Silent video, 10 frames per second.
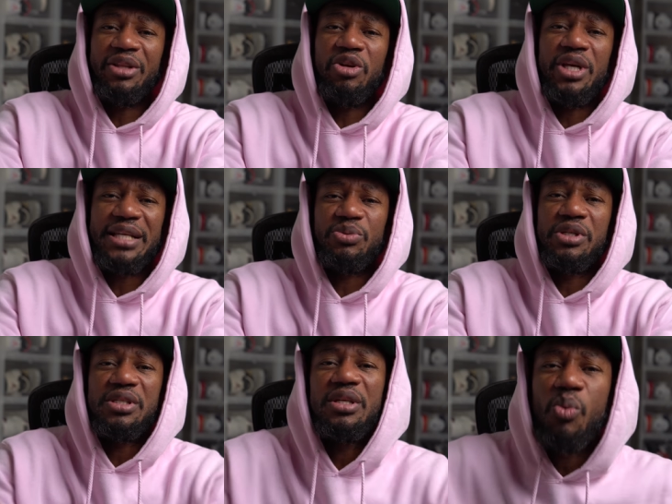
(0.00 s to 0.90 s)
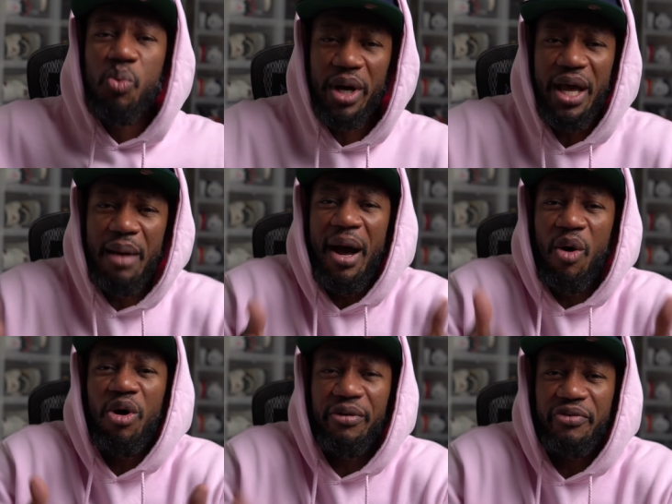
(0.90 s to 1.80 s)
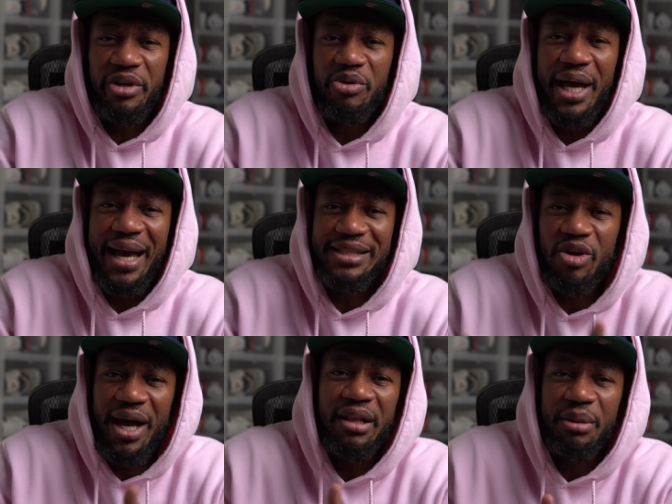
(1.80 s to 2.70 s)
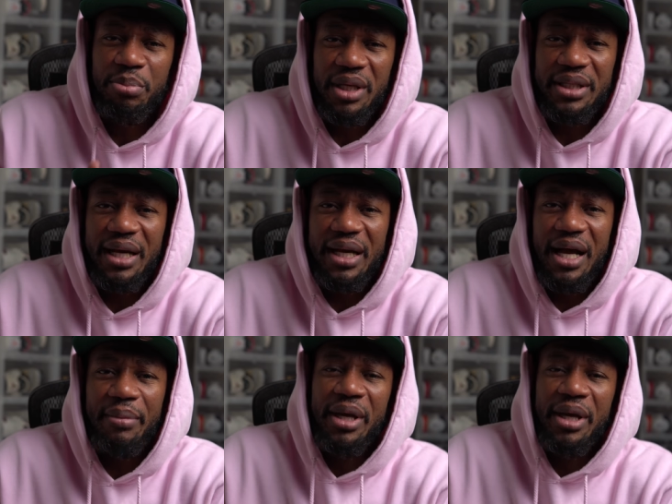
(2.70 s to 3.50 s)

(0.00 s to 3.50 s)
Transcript: I know you guys want to see what am I offering you guys on outletplug.com.